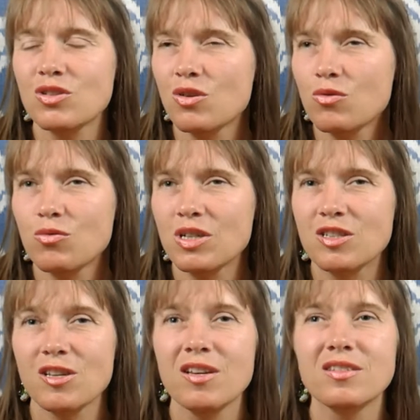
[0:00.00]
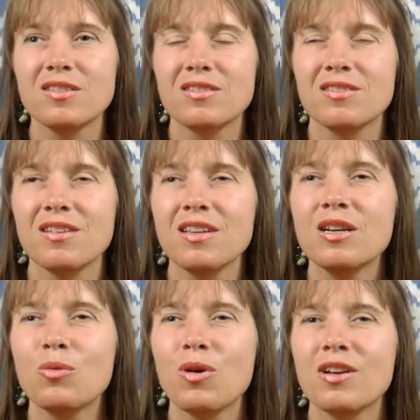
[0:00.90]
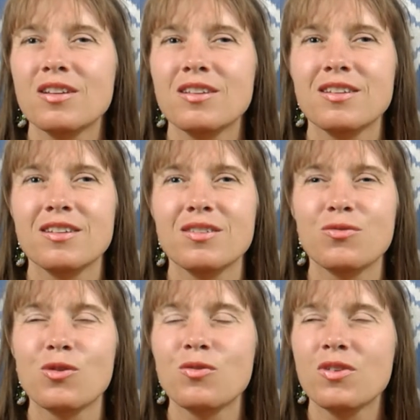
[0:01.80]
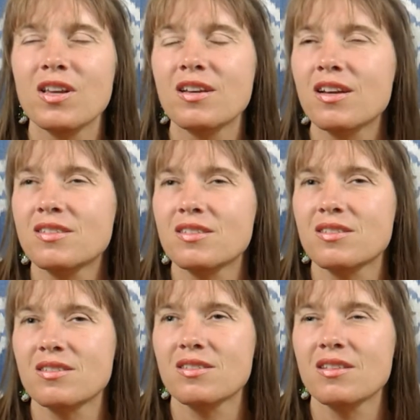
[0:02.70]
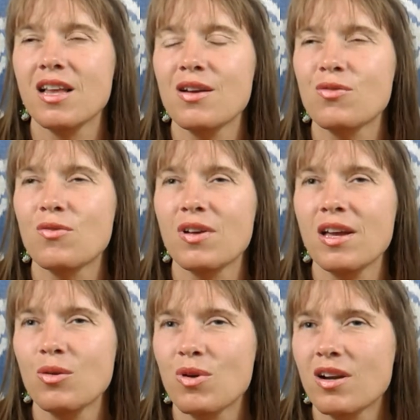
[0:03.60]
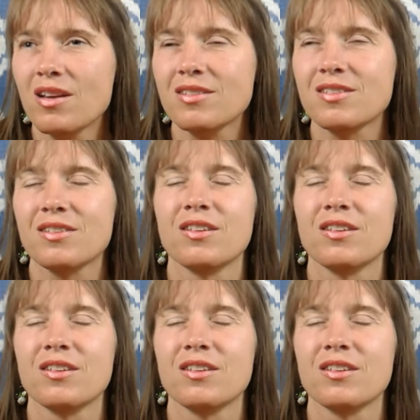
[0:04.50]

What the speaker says: so it's equally fulfilling as life of anyone else.